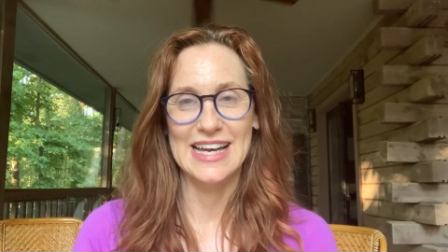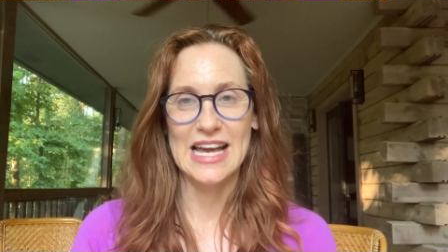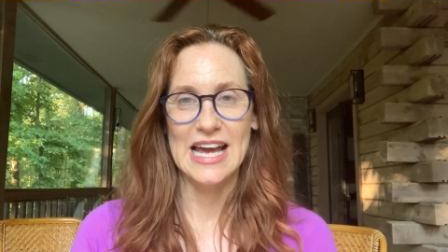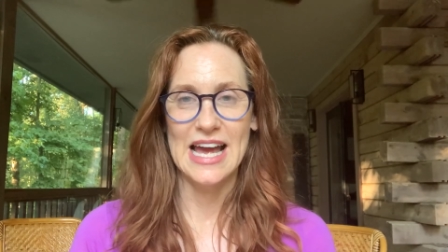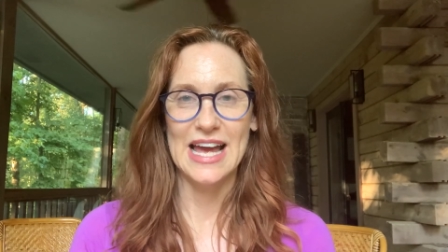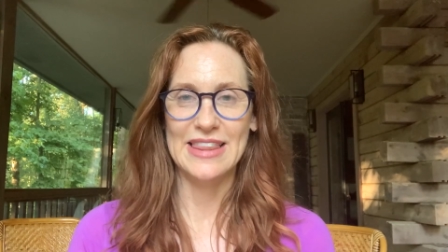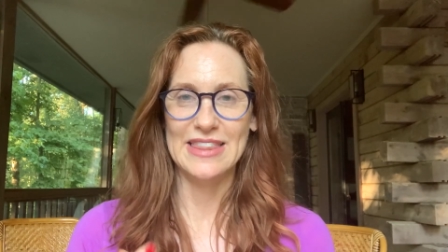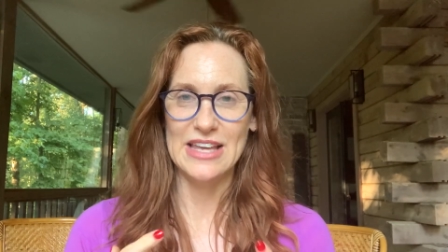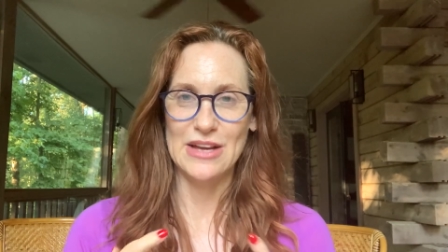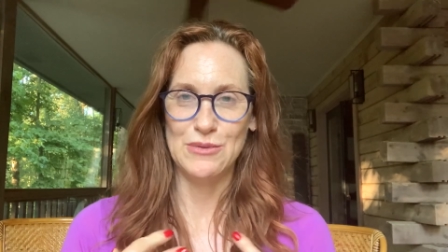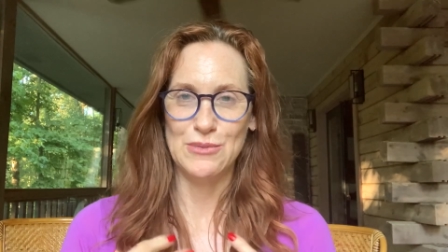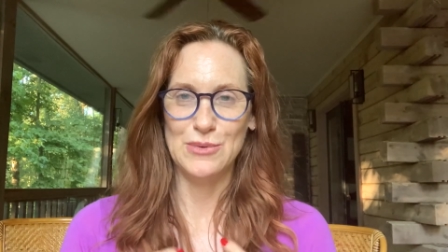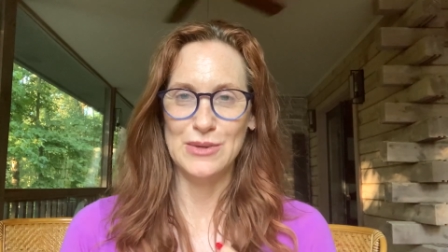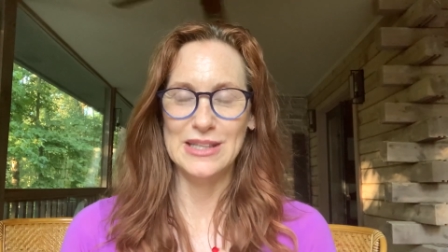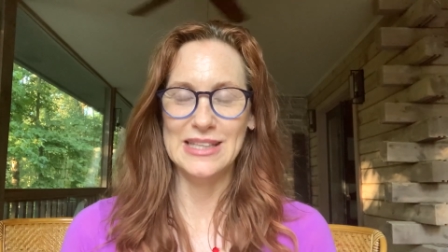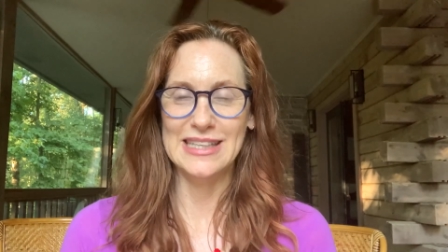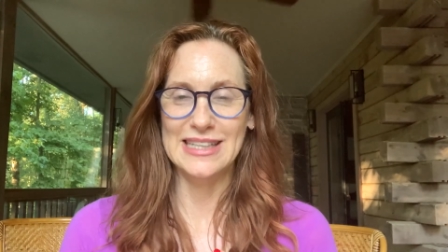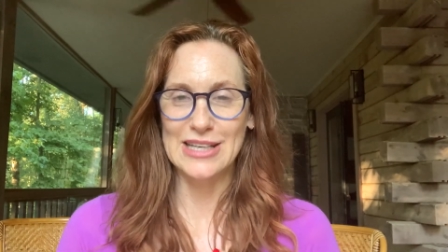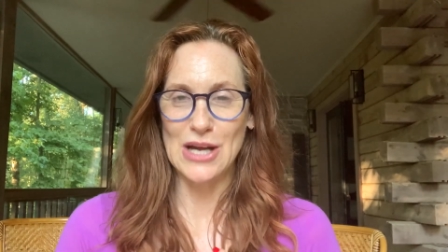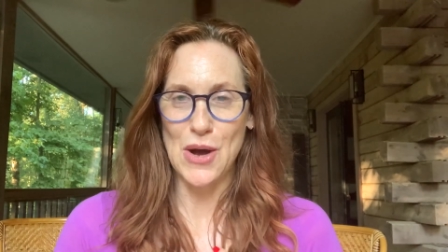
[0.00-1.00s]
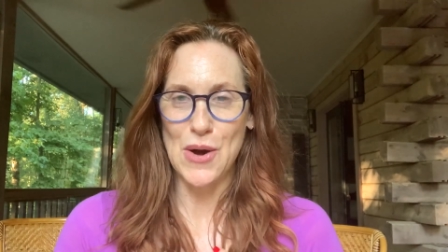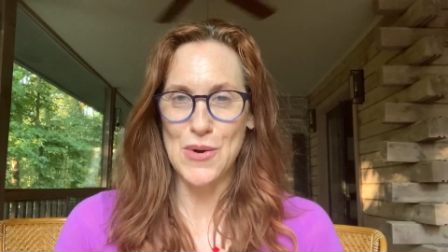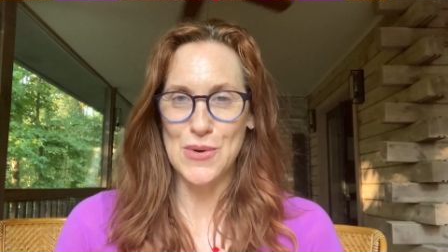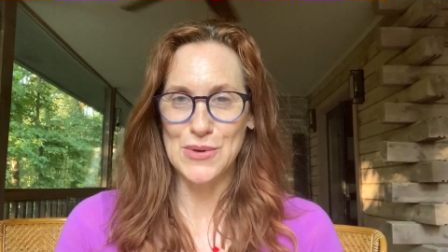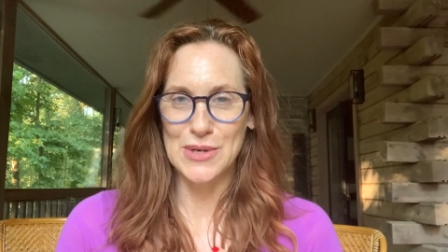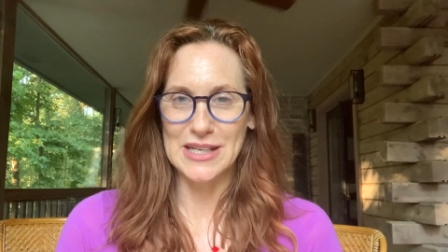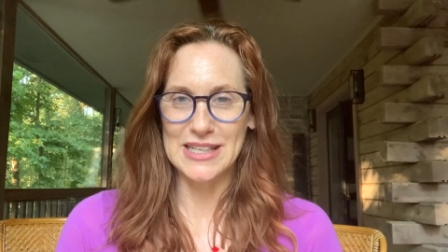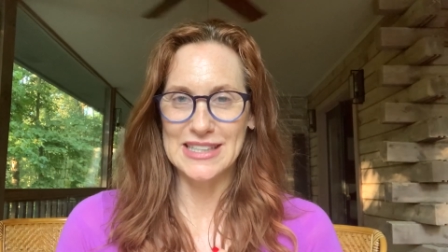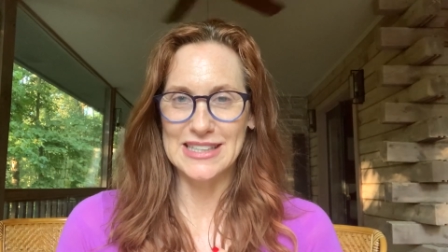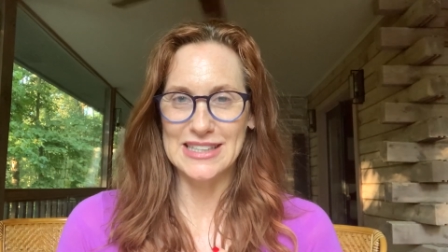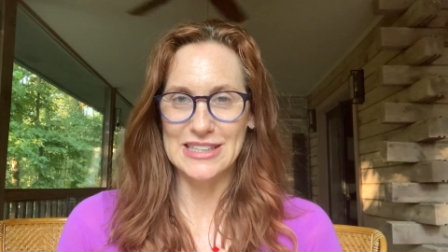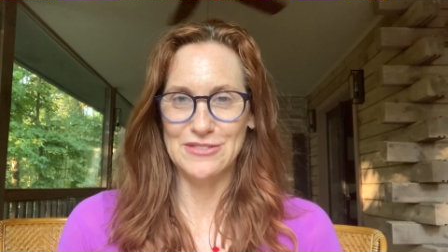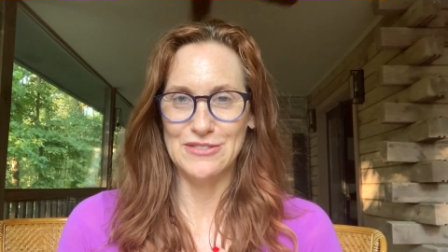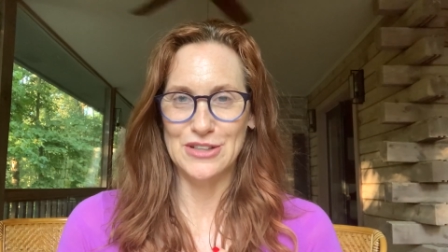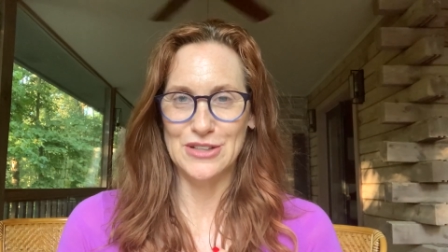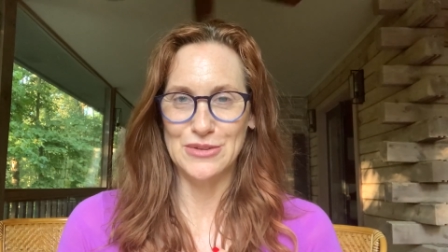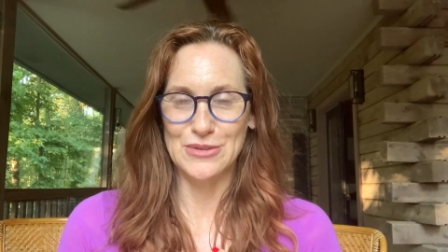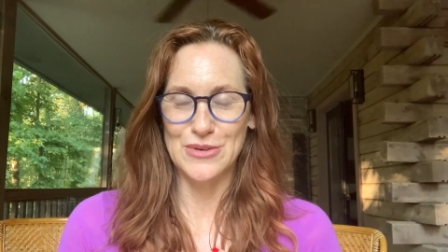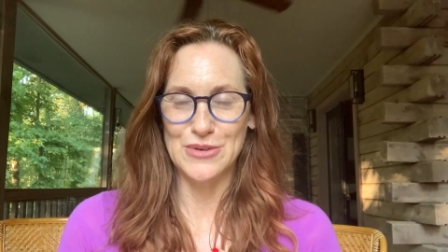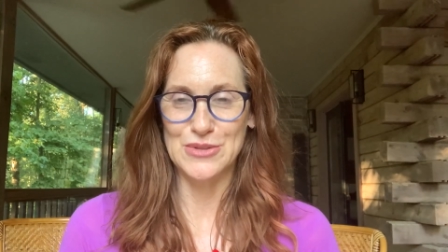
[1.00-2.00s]
And that really owning and living
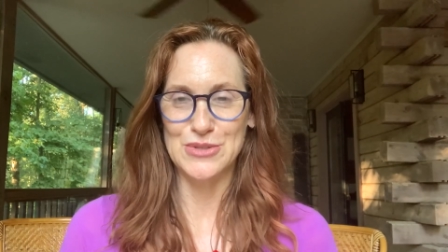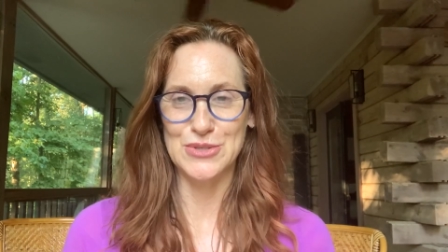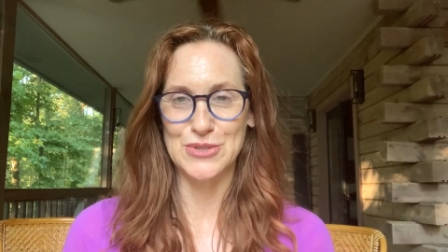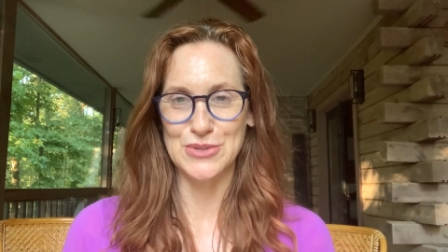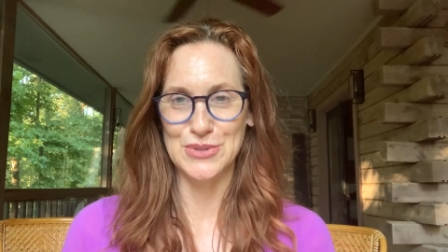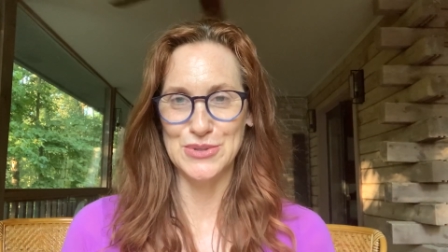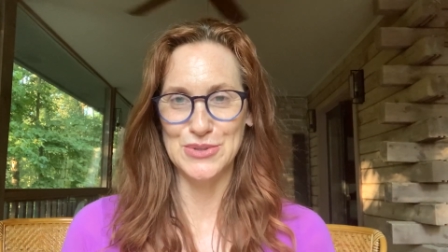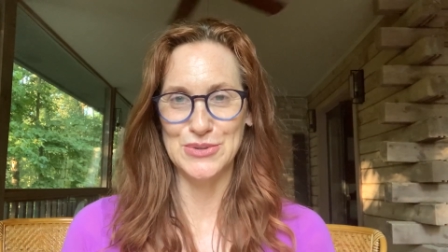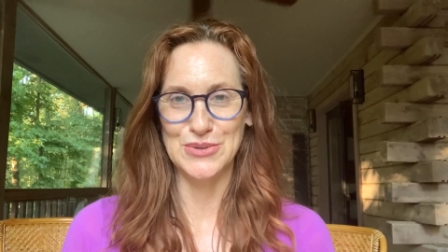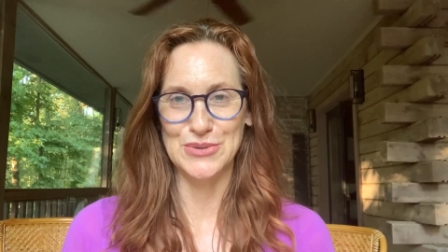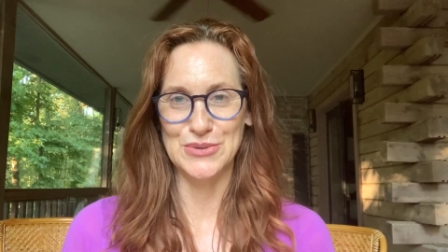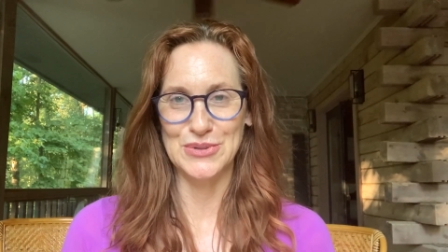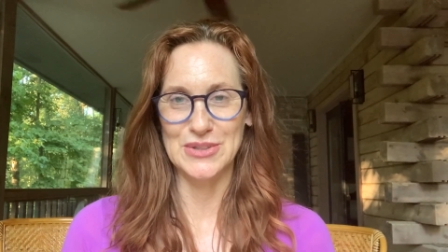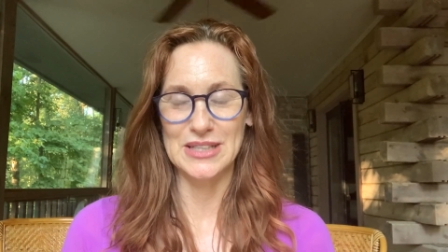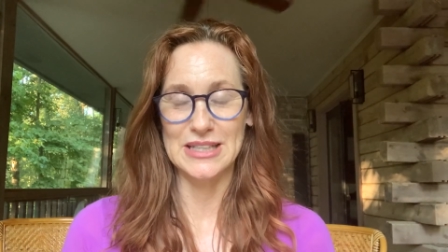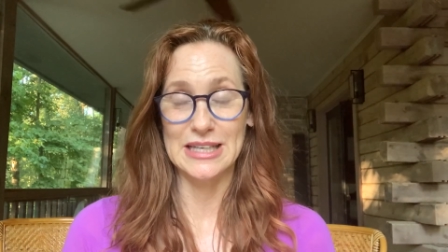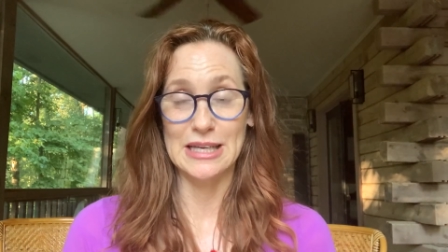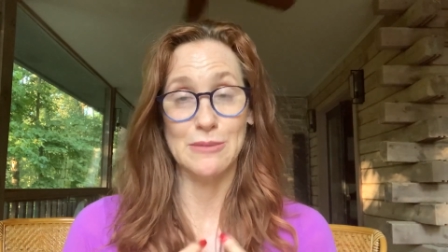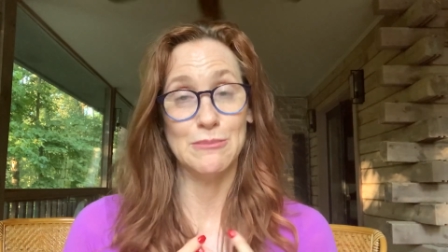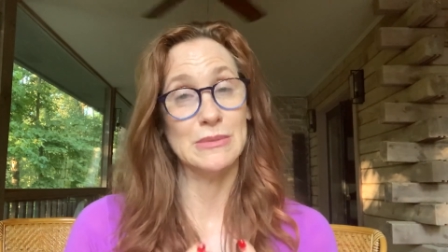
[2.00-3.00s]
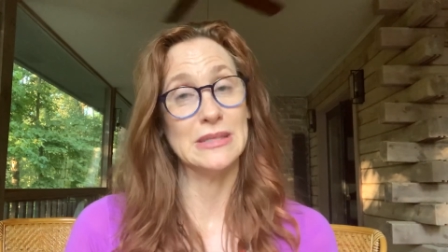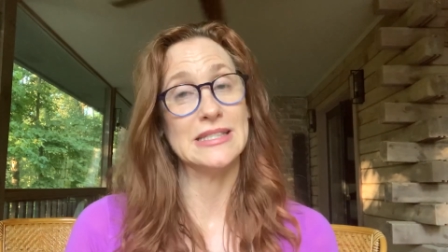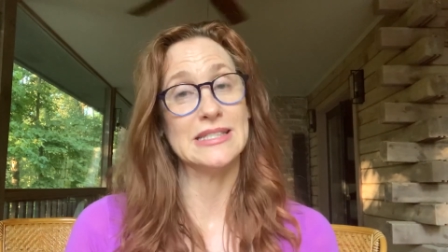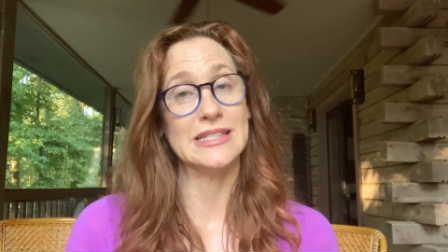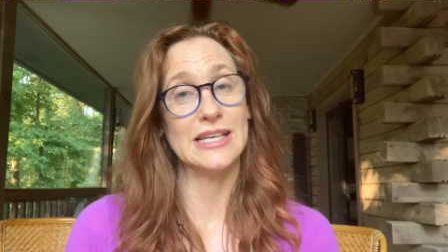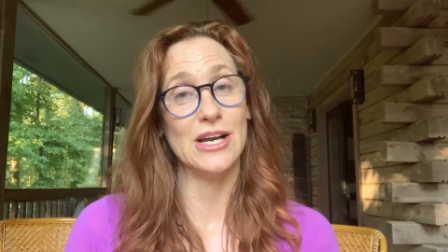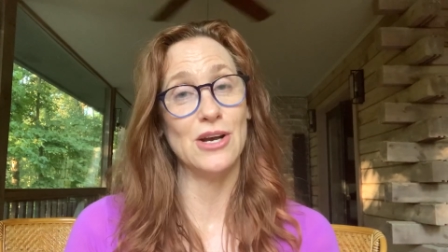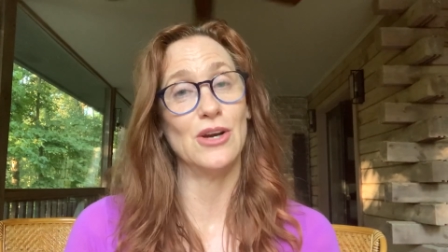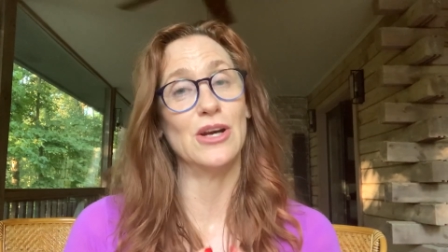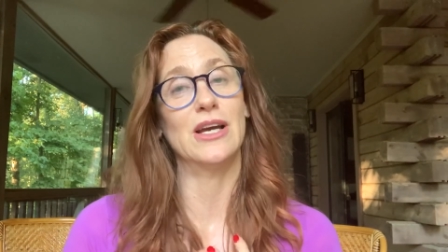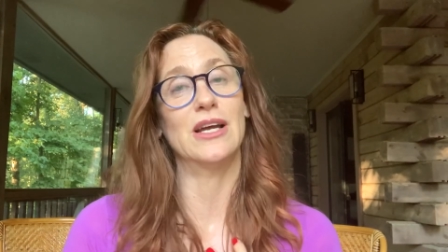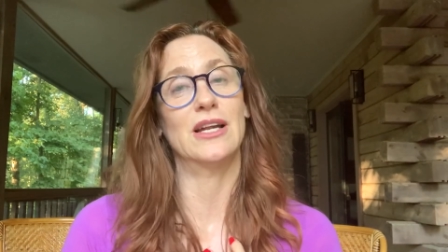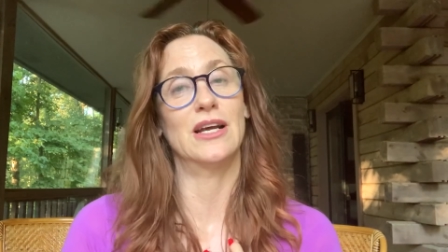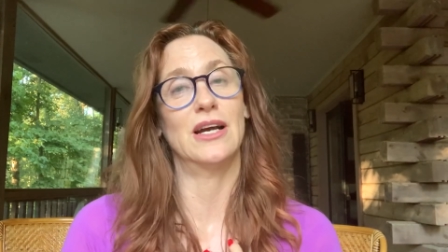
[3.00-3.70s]
your own truth can be scary and